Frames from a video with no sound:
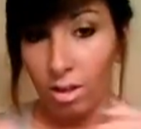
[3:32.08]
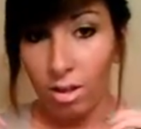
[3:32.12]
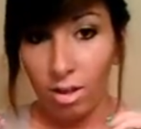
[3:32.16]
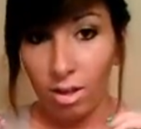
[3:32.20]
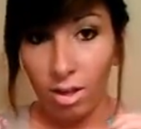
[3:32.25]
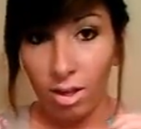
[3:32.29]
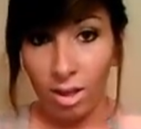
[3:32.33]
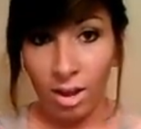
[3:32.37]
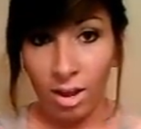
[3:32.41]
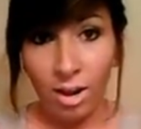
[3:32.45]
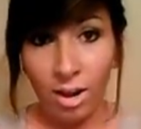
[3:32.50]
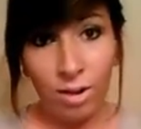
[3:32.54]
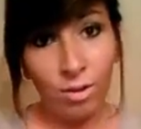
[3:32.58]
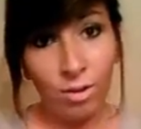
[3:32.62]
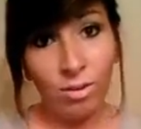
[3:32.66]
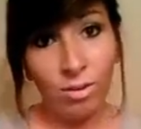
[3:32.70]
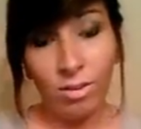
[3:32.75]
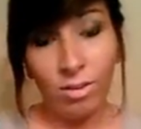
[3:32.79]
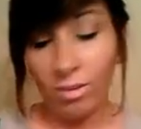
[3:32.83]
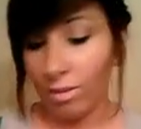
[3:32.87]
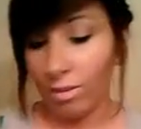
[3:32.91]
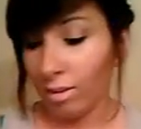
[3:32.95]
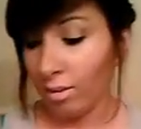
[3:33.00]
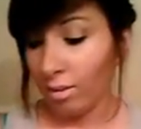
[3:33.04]
And I know this
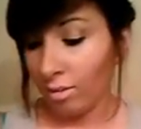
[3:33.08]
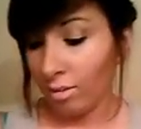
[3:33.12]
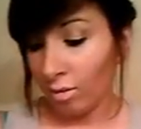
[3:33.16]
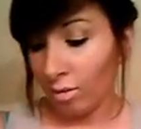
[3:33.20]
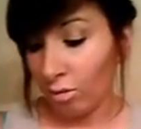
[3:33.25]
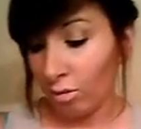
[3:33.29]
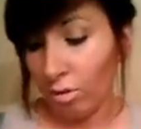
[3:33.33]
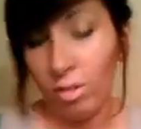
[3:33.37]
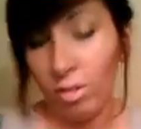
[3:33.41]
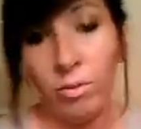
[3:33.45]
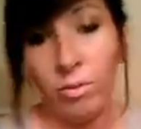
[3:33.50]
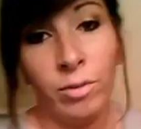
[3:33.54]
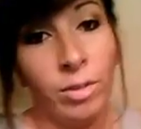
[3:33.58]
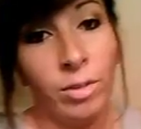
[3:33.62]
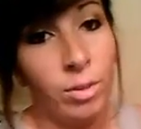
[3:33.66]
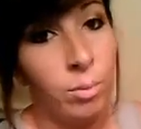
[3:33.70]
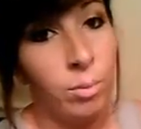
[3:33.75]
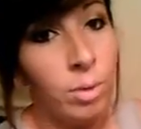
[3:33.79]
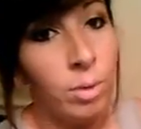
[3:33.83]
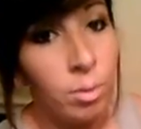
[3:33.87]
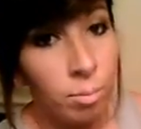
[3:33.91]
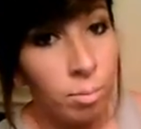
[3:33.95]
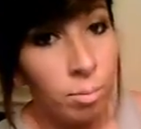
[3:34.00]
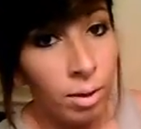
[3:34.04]
is going to sound really, really
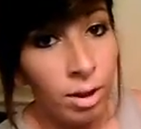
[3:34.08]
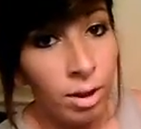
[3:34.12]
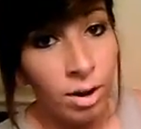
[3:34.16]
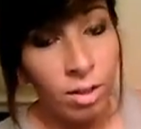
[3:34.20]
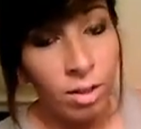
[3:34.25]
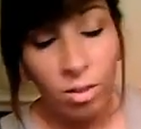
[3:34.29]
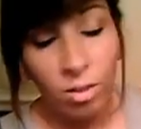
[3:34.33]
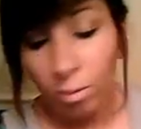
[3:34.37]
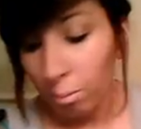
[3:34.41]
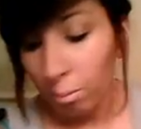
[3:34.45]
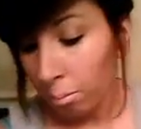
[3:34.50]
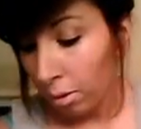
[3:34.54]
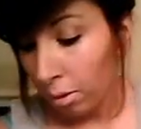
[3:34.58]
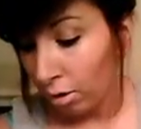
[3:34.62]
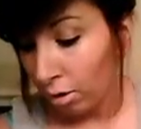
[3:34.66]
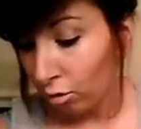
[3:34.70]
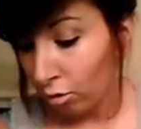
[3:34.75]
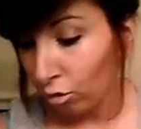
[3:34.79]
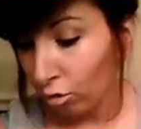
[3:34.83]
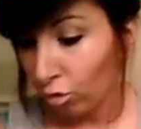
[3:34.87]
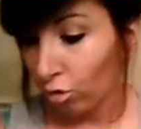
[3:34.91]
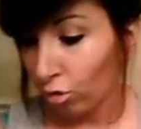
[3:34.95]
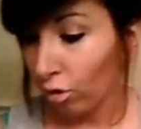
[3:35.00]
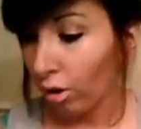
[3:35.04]
weird, but another
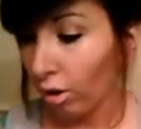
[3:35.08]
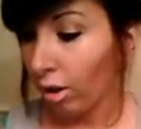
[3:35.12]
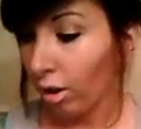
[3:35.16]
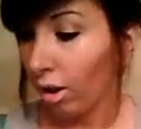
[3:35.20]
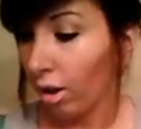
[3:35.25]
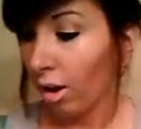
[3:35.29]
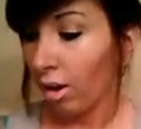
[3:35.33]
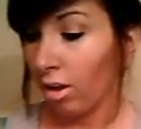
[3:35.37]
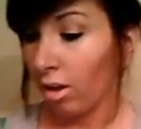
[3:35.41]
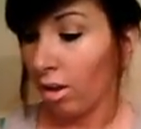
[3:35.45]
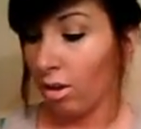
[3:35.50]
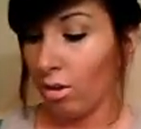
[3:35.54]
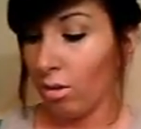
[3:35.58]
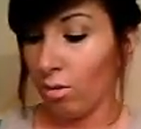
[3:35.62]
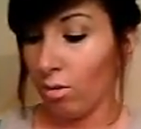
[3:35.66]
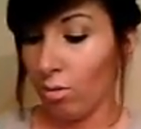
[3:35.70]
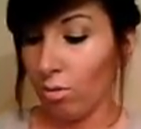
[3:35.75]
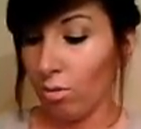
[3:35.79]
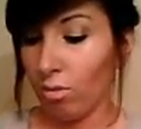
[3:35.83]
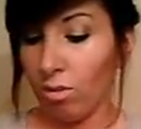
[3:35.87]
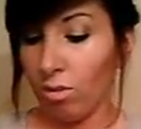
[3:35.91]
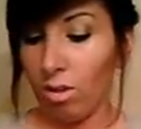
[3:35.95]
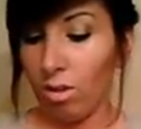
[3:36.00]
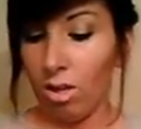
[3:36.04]
major trick I
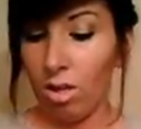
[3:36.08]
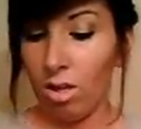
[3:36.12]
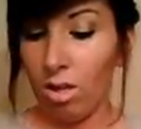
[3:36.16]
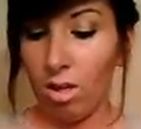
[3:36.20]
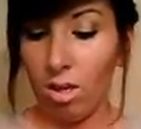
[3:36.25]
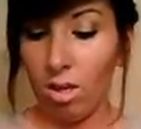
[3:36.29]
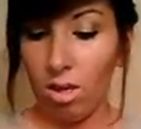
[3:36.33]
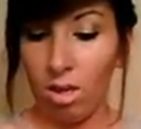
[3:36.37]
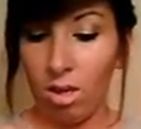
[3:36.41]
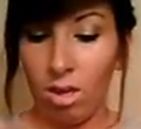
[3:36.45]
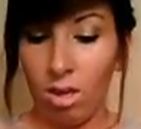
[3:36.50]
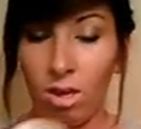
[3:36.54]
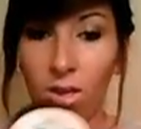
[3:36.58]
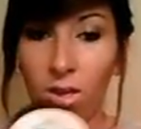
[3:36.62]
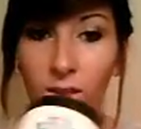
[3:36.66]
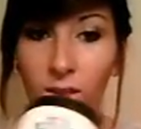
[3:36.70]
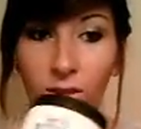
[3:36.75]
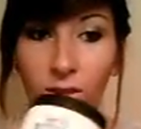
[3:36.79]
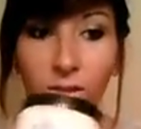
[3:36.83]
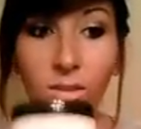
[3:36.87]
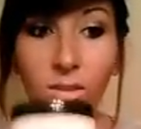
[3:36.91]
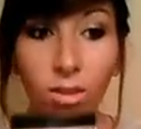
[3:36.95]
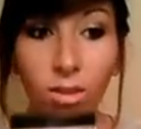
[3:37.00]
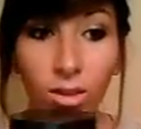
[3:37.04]
use
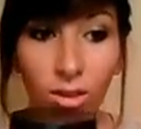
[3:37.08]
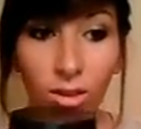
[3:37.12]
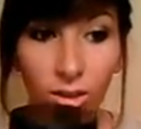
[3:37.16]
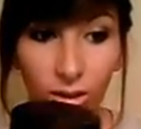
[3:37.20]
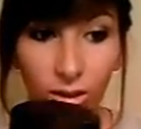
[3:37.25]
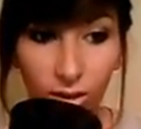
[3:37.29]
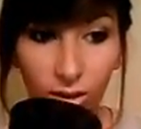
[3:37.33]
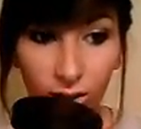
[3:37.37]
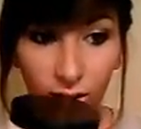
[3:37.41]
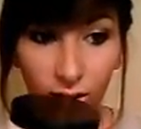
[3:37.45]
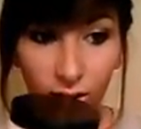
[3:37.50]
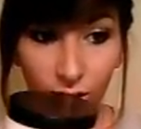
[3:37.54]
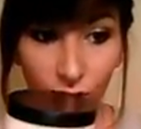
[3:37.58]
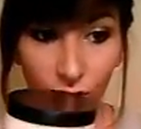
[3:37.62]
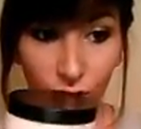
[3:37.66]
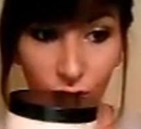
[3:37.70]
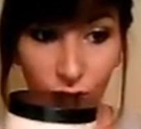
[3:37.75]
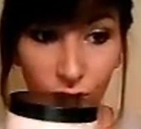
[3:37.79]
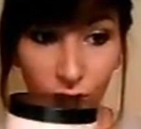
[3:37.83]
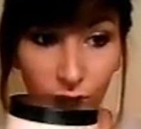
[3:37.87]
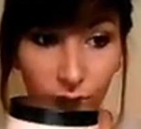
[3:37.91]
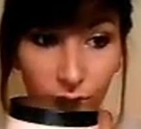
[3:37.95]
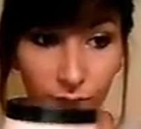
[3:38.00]
is cholesterol.